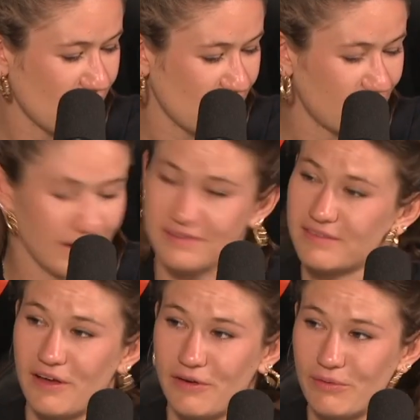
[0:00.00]
let's
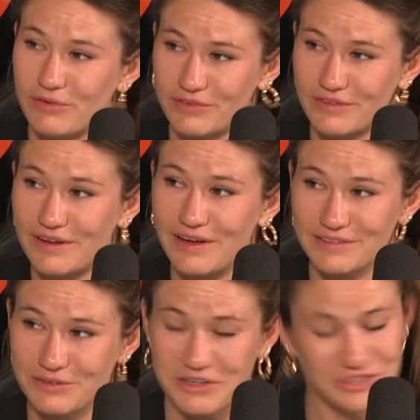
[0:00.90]
go on to the last
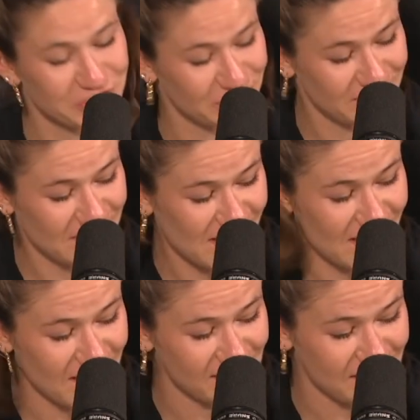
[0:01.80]
question.
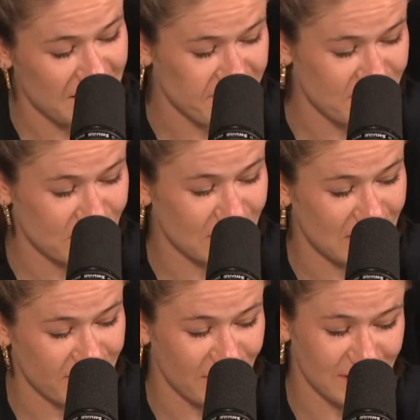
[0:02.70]
And if you can
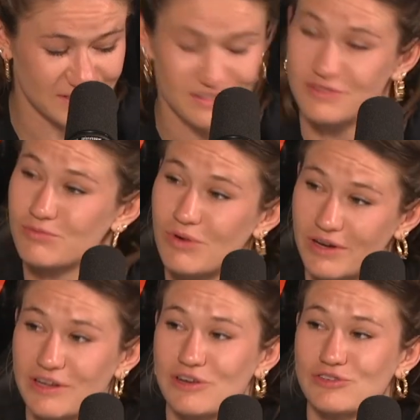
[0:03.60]
give our listeners
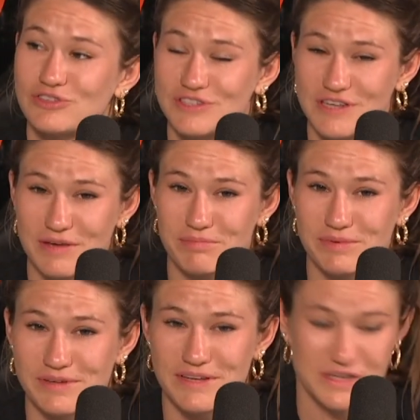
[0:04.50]
one golden tip
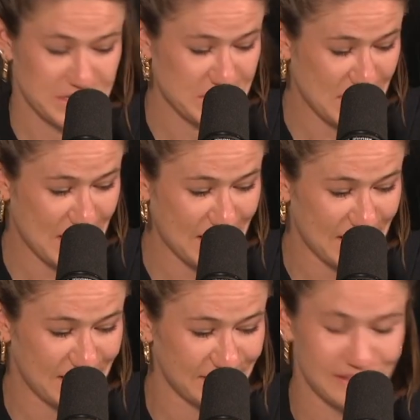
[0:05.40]
to get
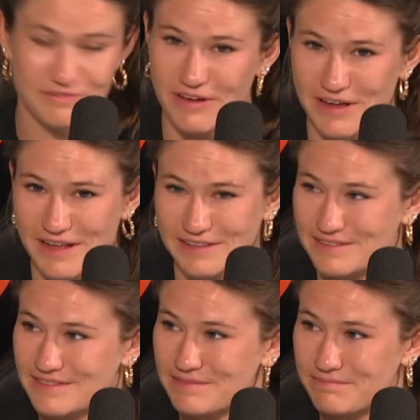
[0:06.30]
into finance,